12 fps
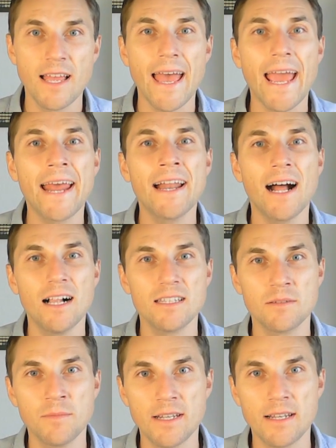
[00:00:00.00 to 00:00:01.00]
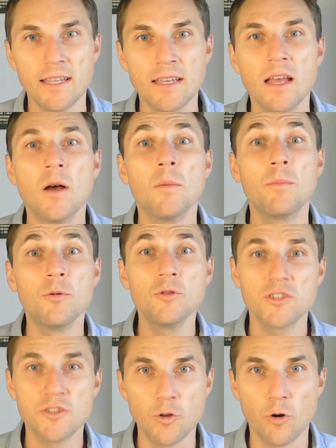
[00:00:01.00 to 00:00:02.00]
and ultimately
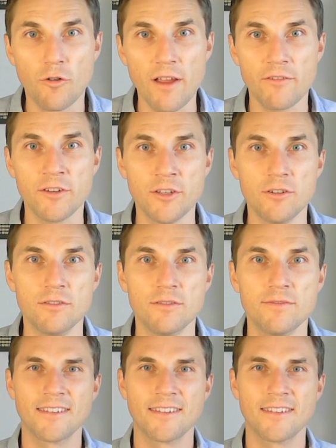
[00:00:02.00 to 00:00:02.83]
boost your revenue.